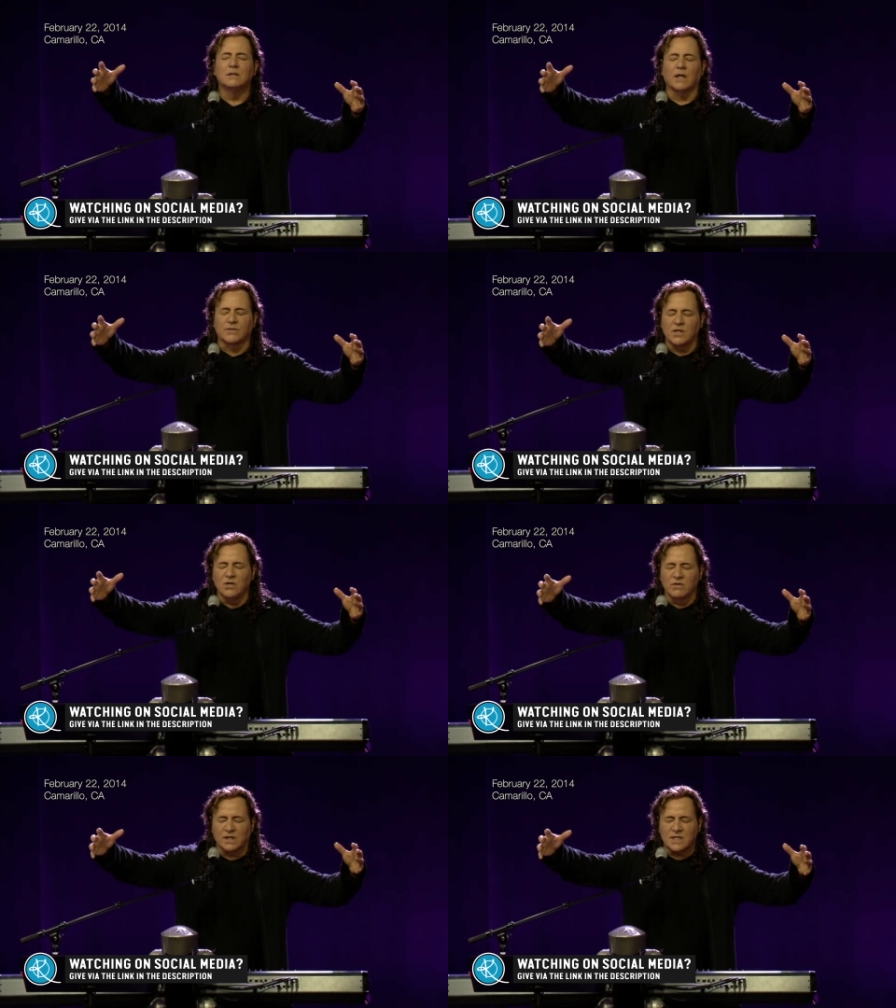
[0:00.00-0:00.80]
that the
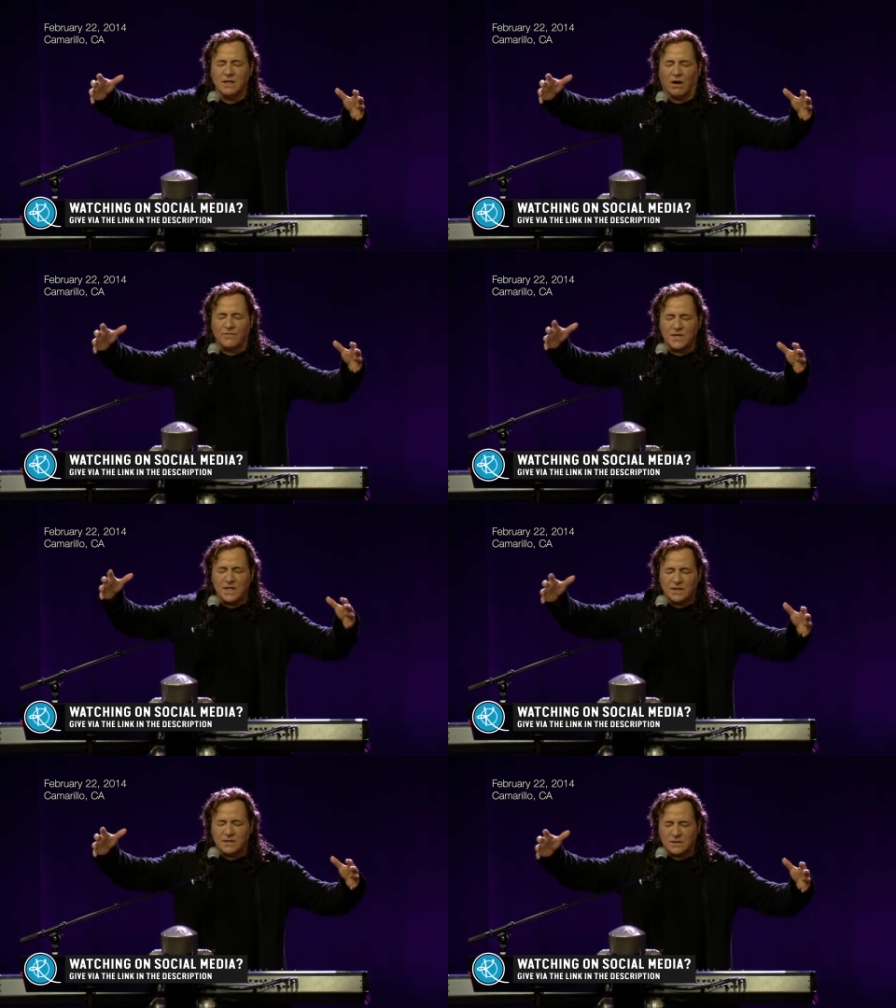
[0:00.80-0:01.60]
unity of
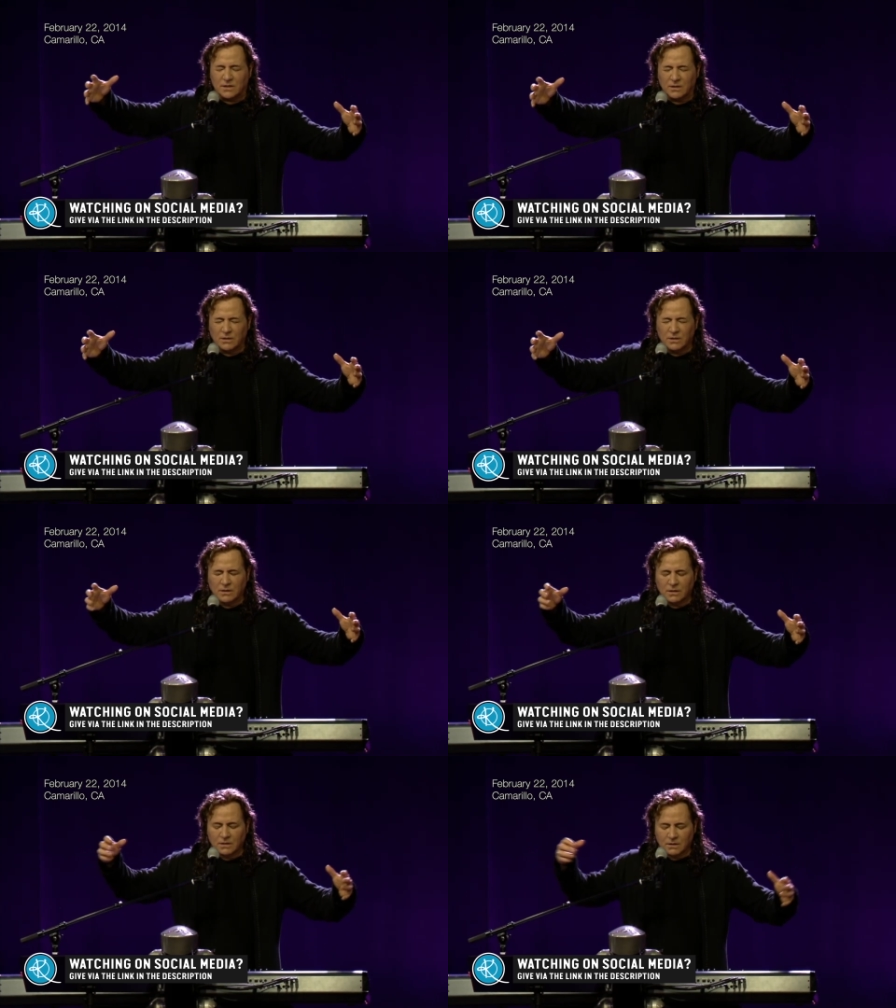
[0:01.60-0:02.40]
these,
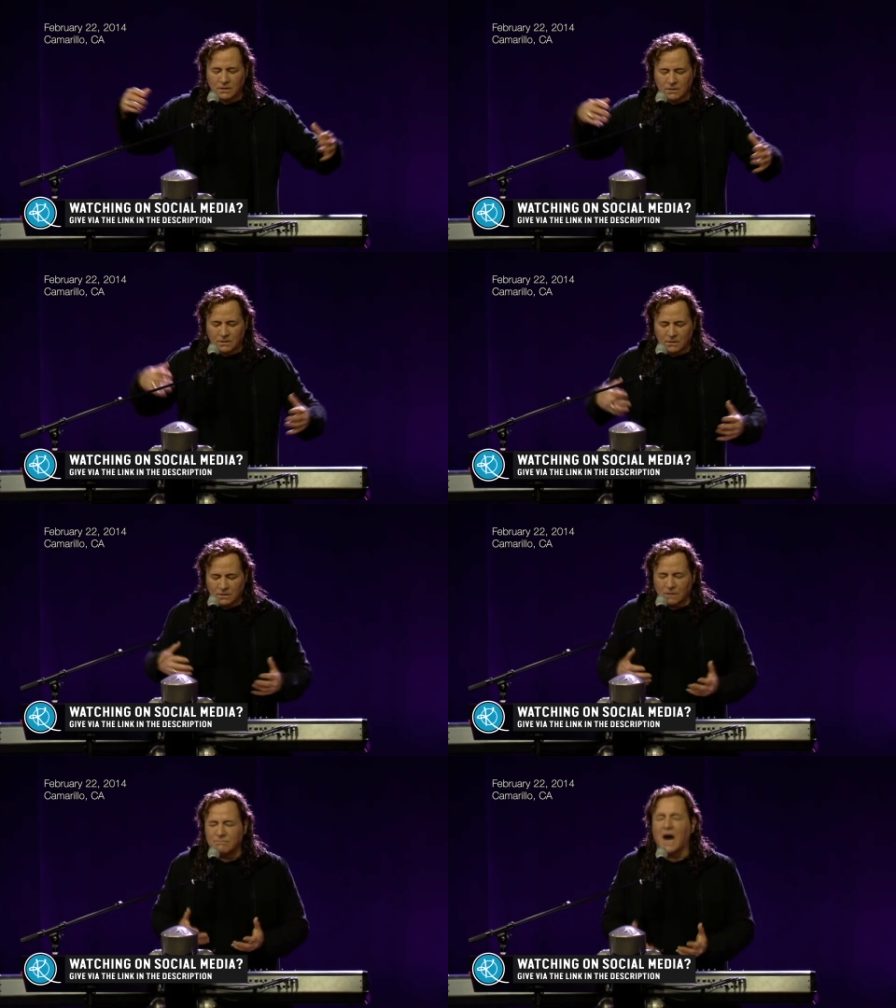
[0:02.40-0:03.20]

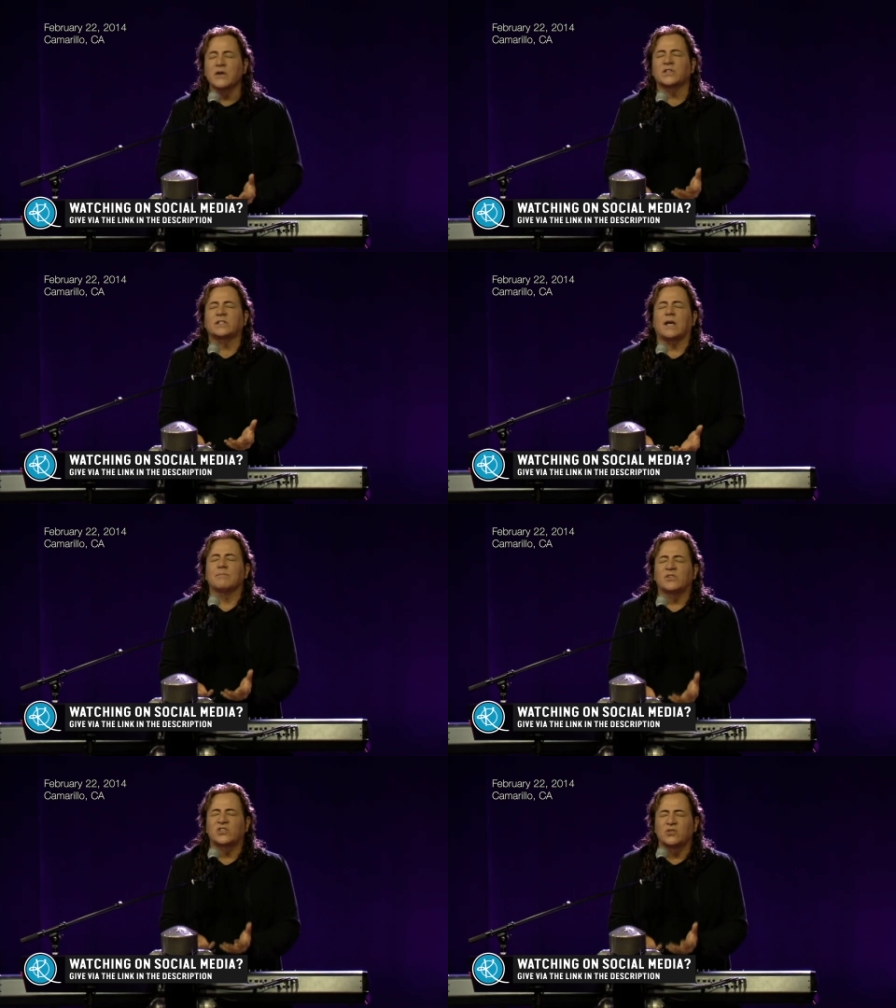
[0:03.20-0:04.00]
amongst
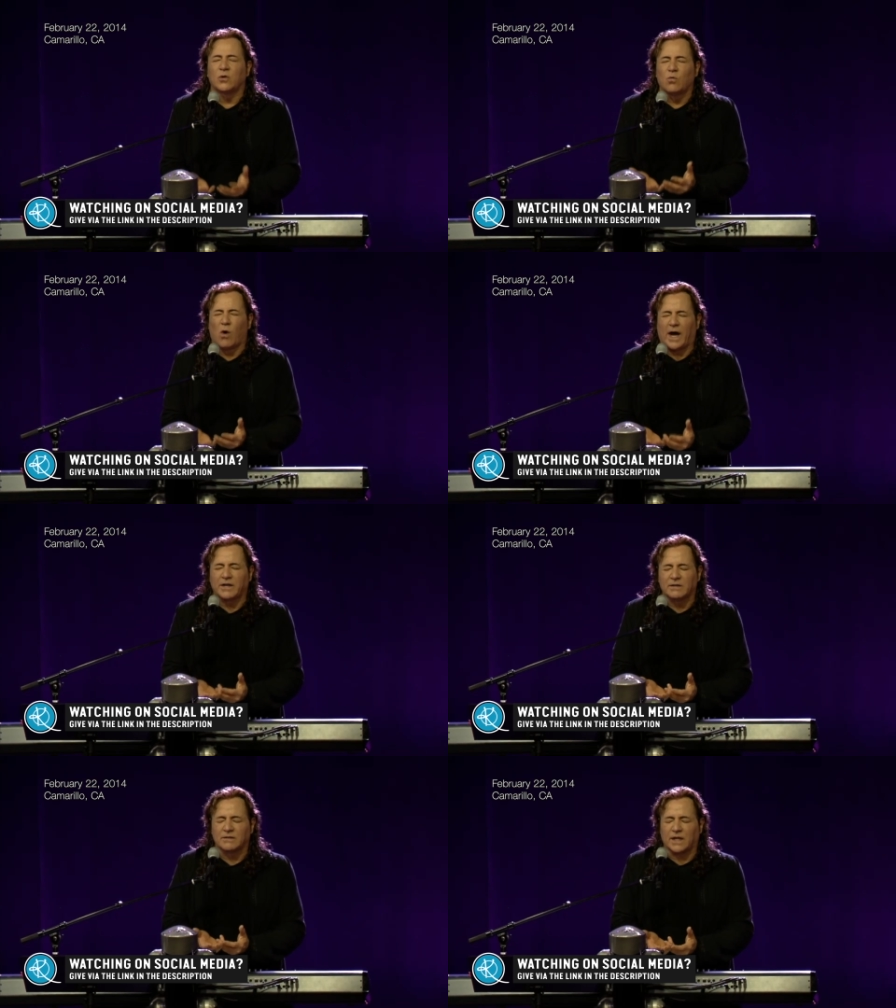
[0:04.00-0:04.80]
them stood
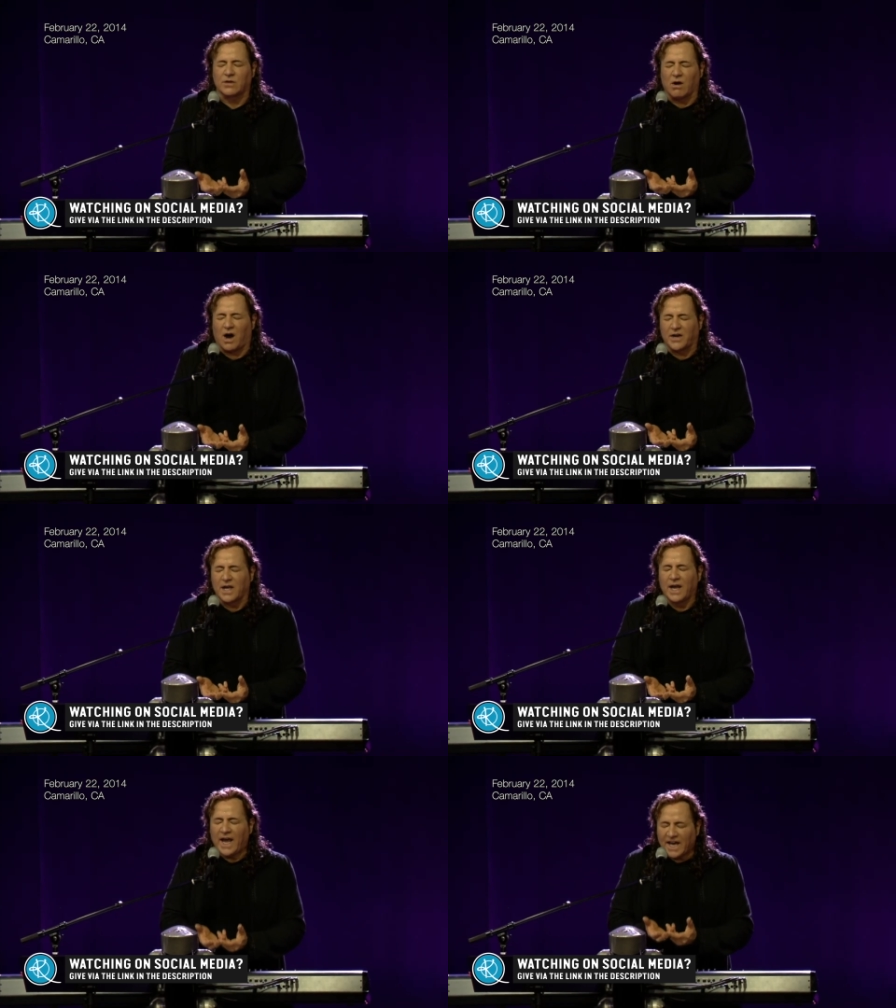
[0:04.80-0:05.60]
one that God
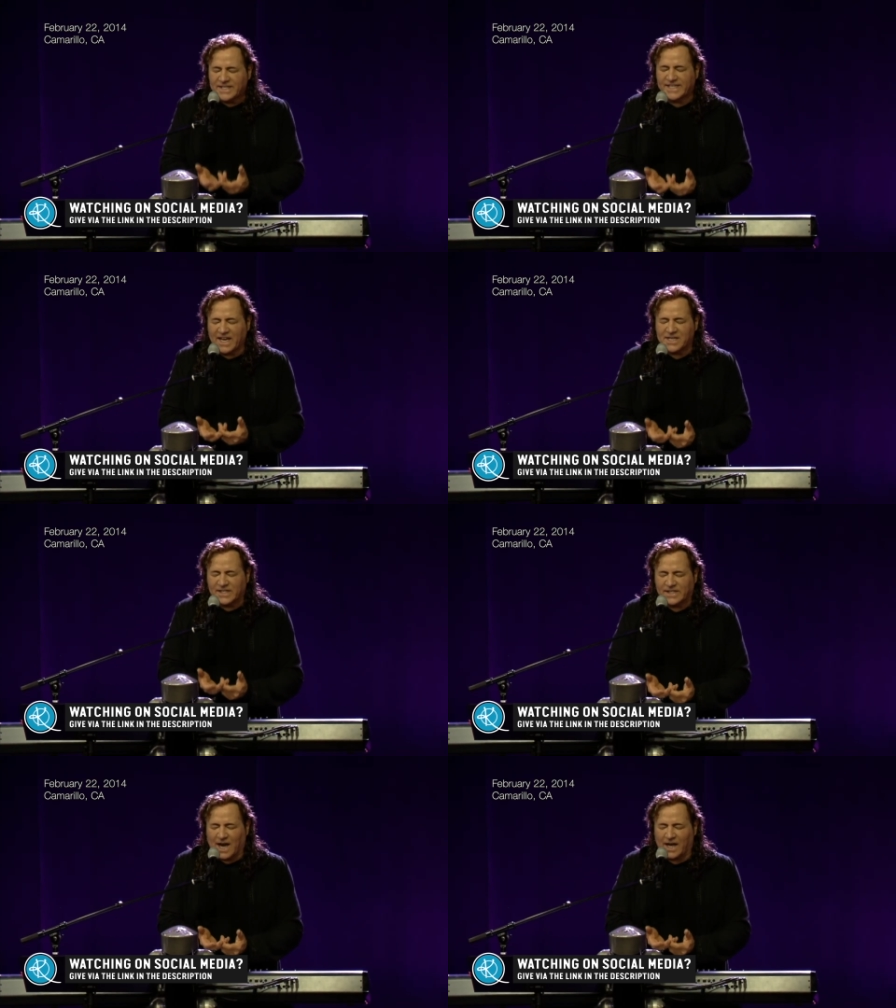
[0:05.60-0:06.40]
had set
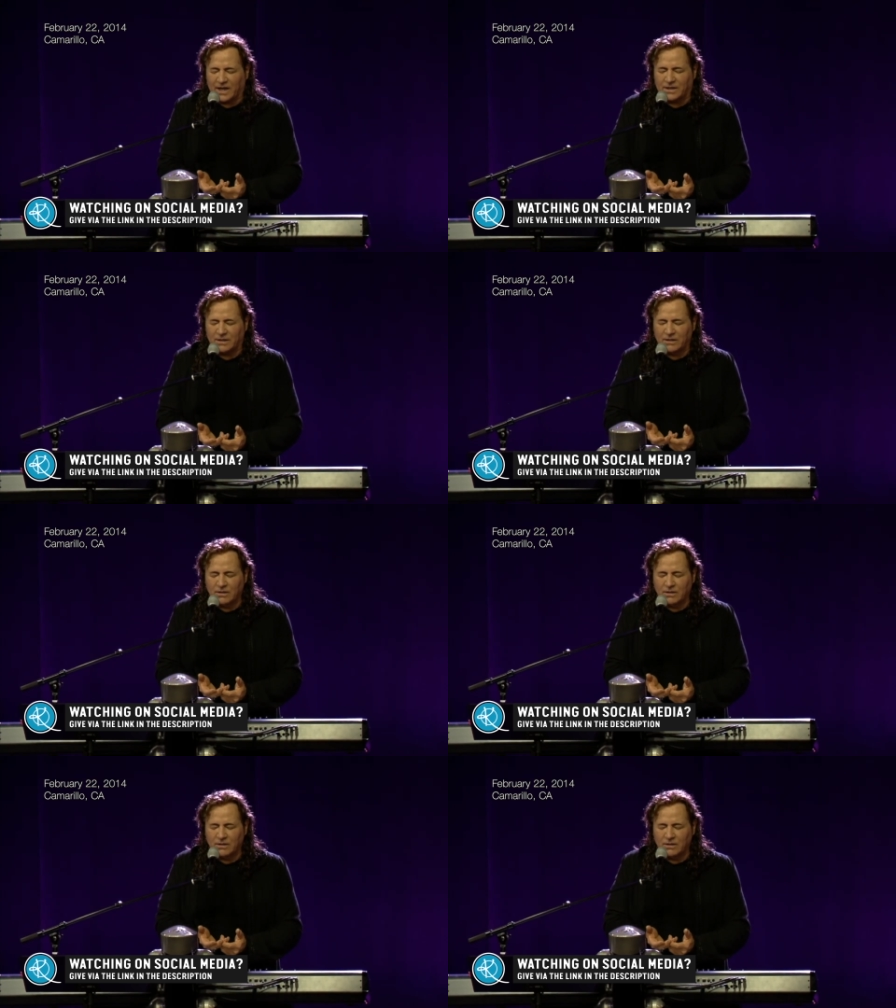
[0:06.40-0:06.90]
aside